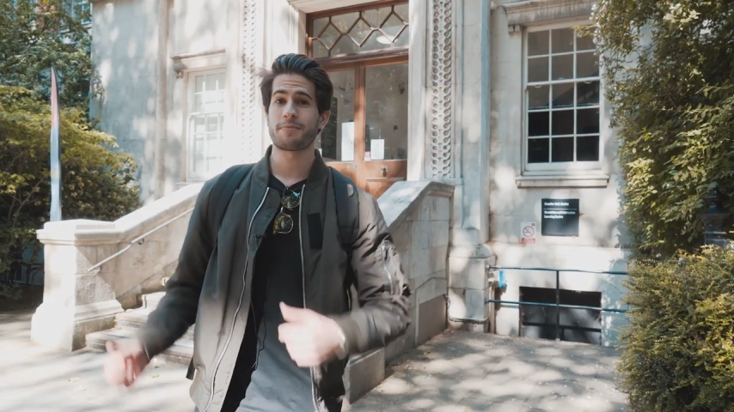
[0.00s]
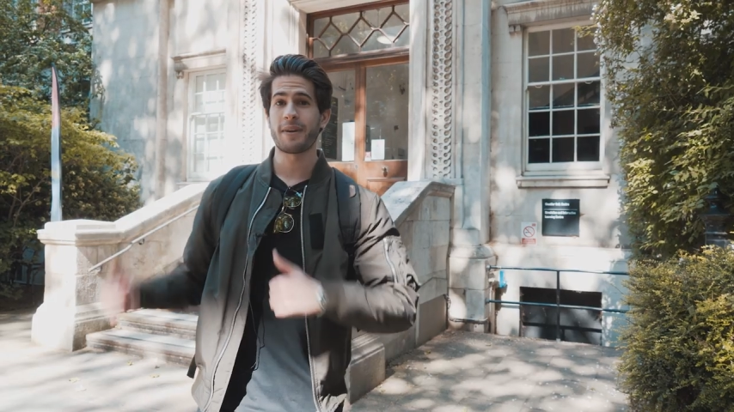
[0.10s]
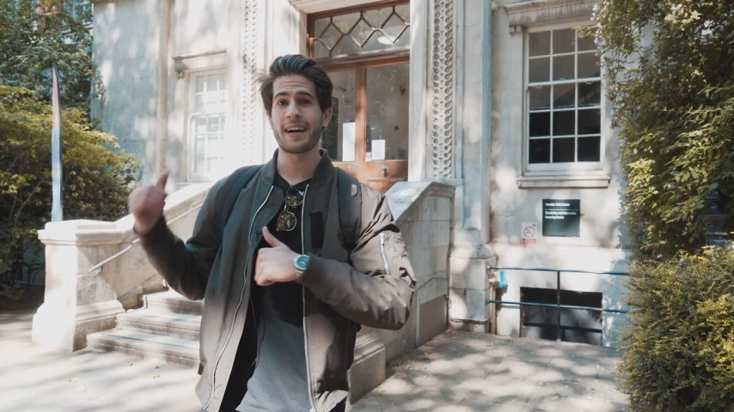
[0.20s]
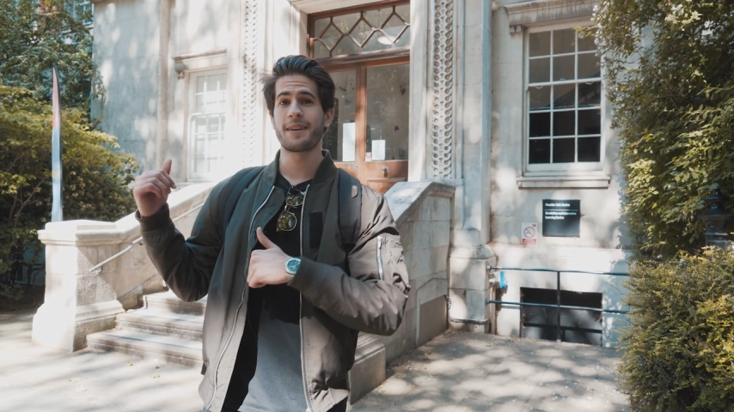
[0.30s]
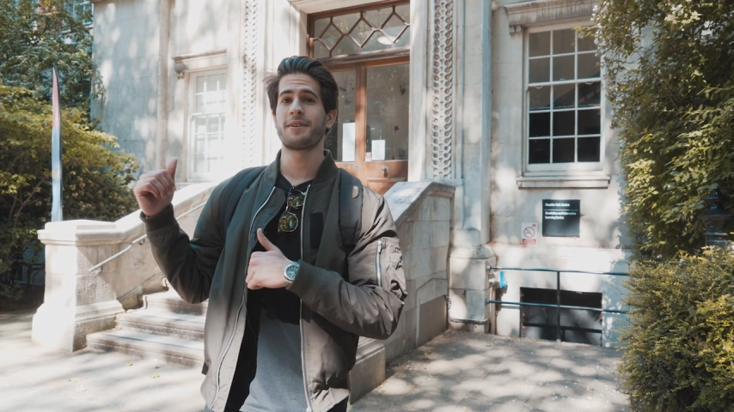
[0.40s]
This
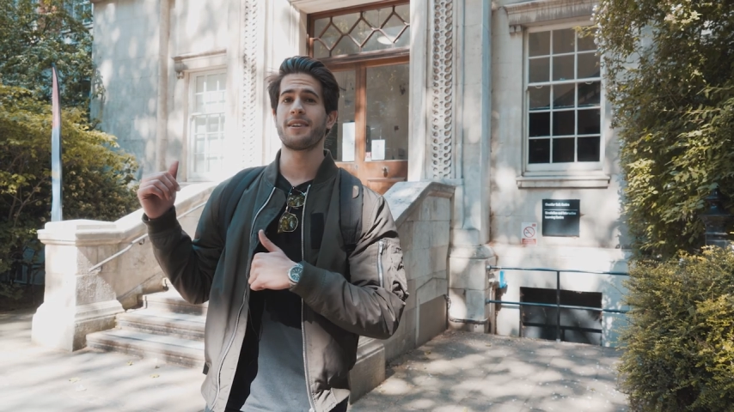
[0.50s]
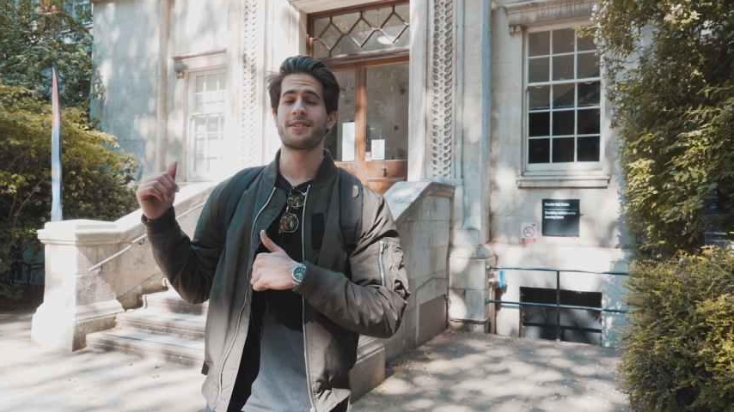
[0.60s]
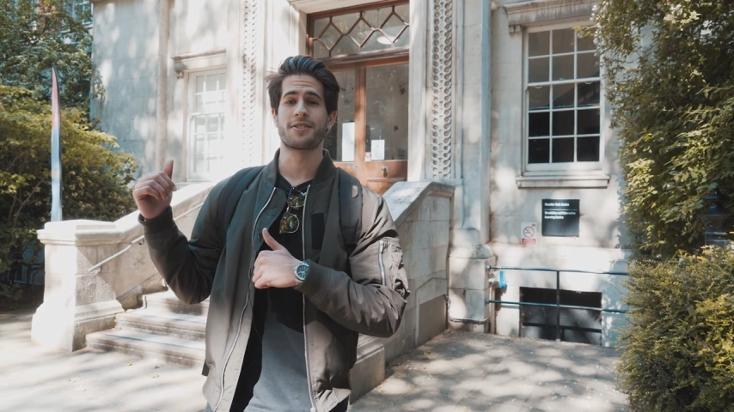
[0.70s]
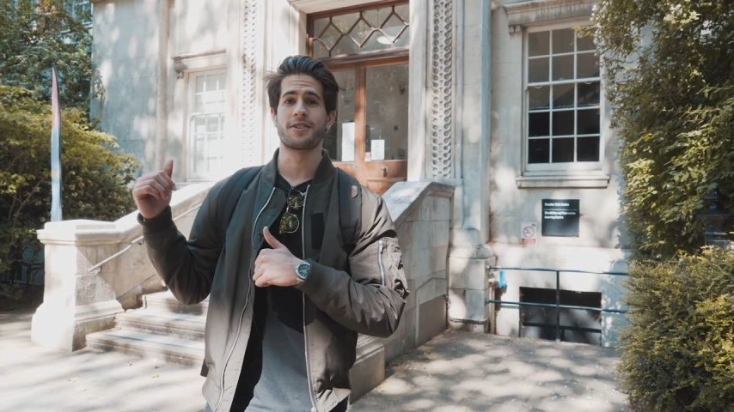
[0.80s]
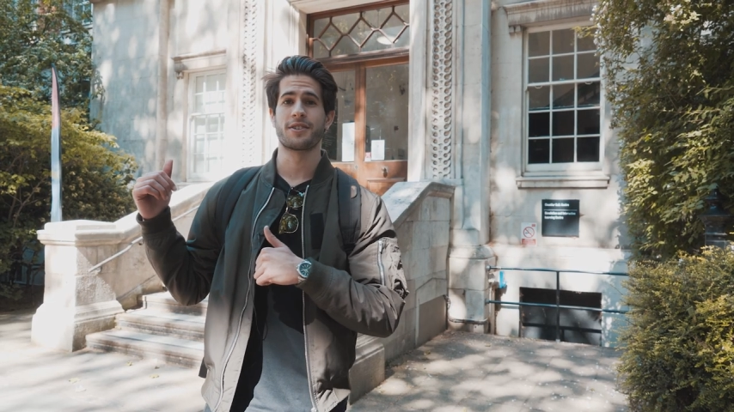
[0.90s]
behind me
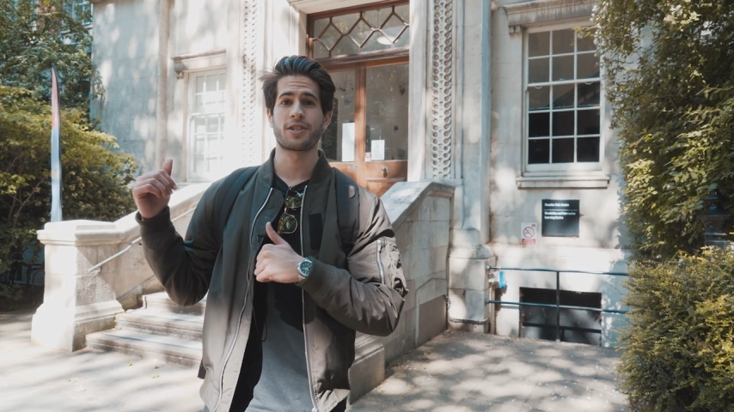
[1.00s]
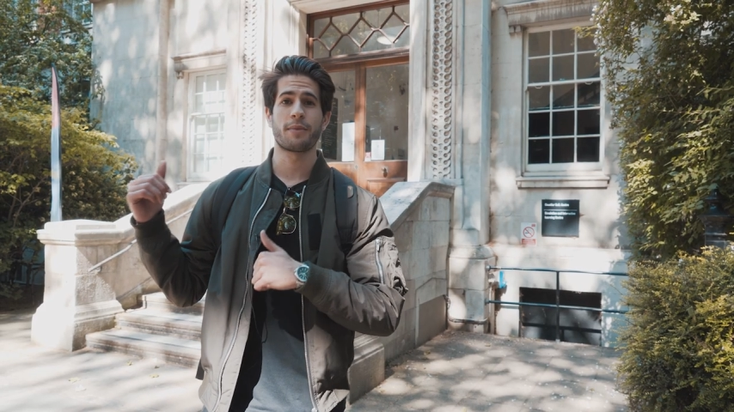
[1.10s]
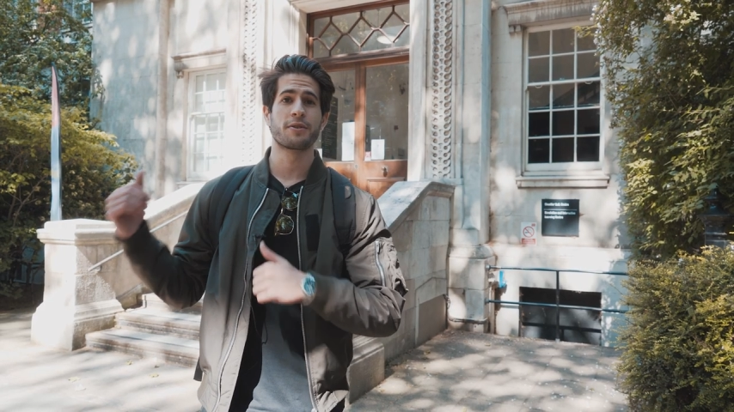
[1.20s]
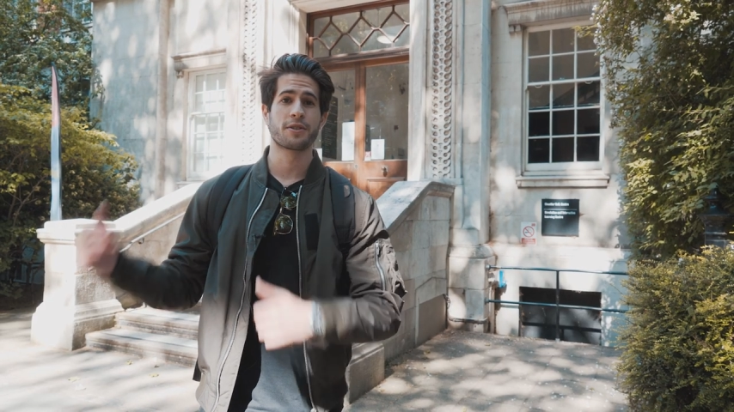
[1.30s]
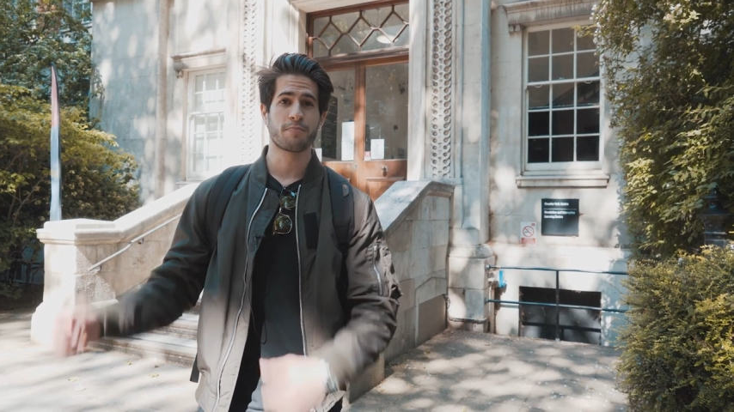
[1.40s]
is the
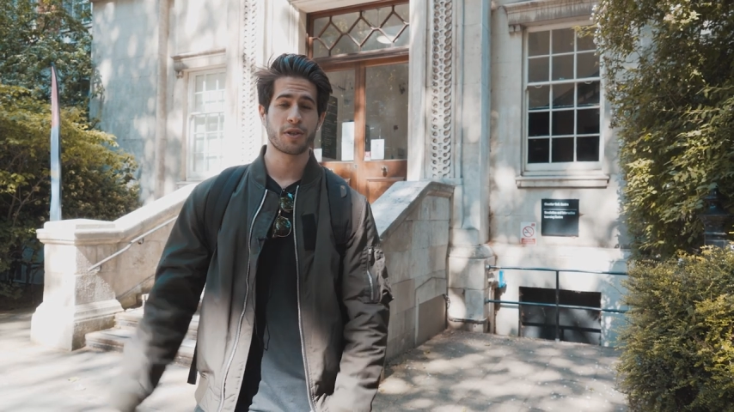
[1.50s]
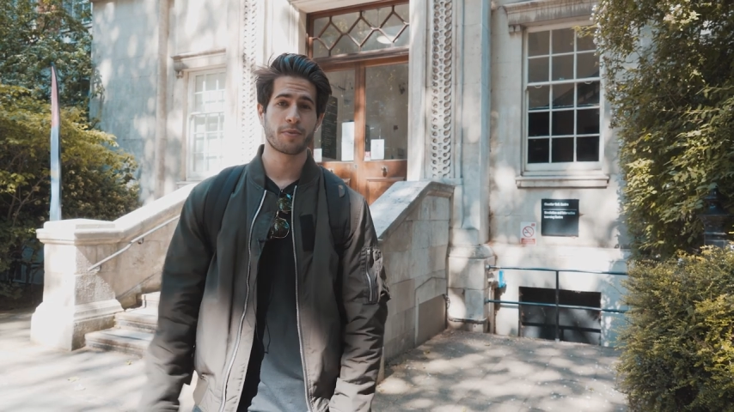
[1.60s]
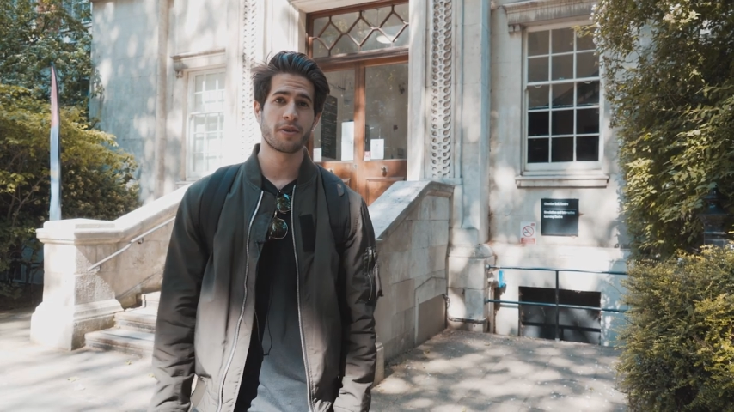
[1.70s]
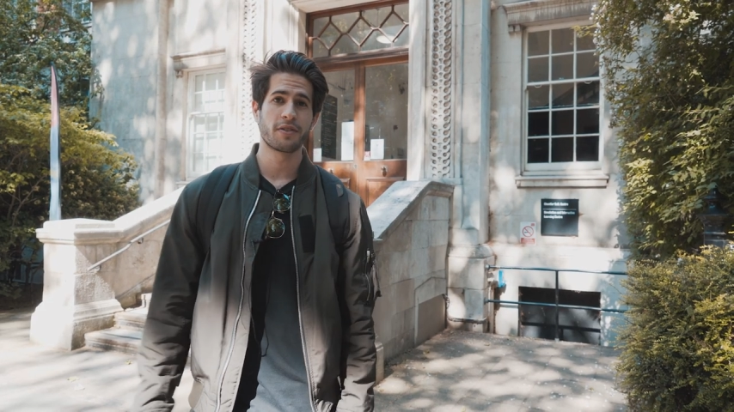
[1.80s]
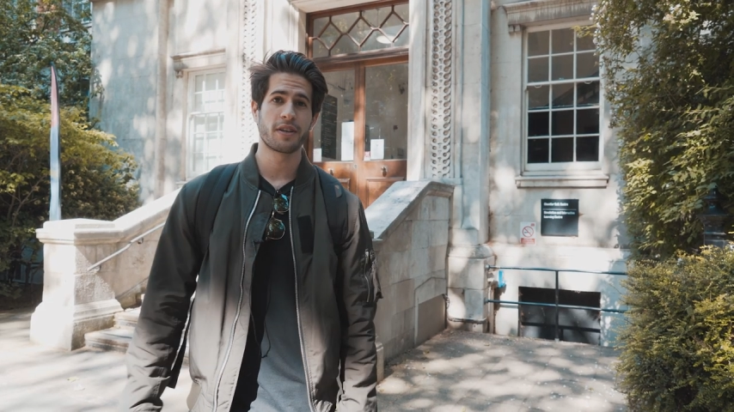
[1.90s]
Shepherd's Bush
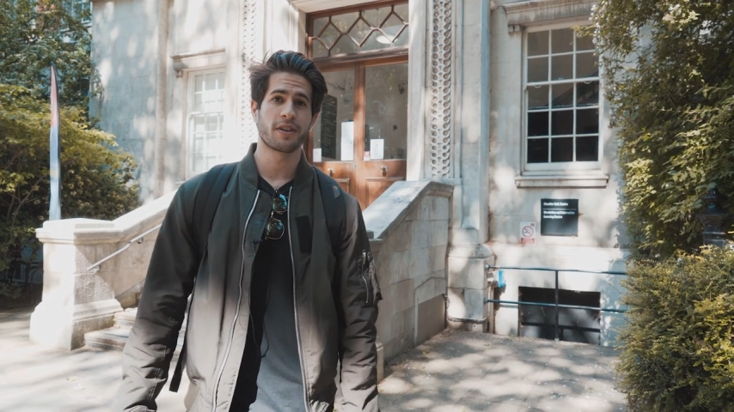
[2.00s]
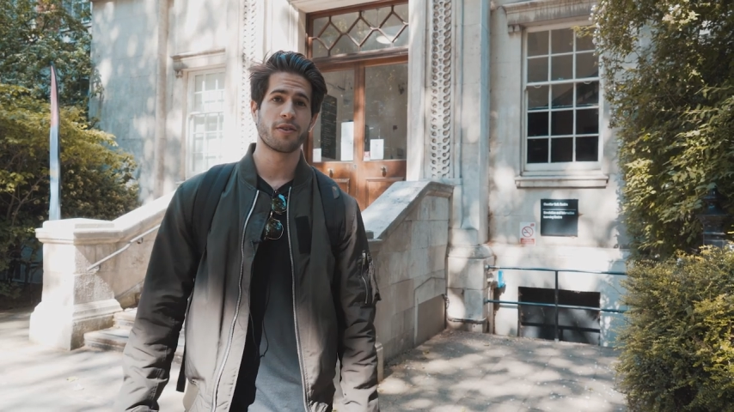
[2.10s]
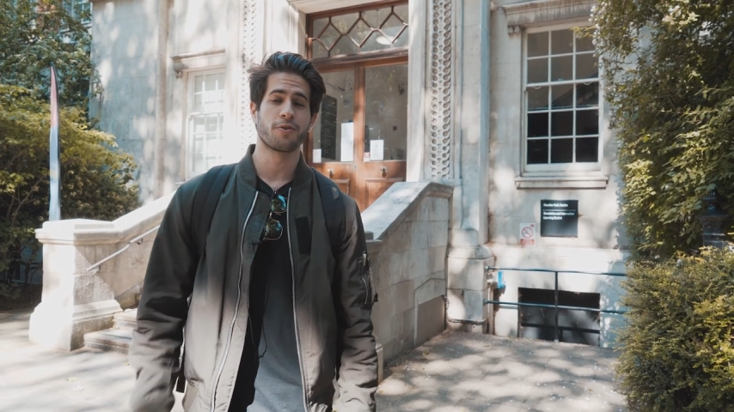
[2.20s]
building,